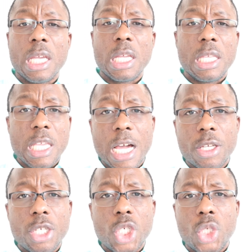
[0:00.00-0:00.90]
The other
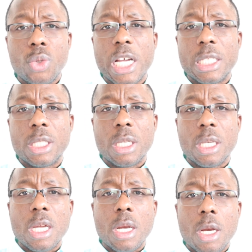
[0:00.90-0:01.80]
issue that
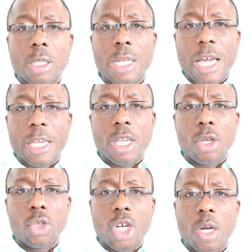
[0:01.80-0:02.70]
not liking
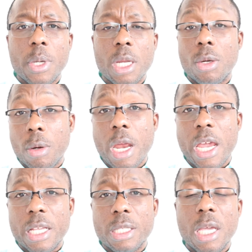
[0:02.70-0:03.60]
your job can create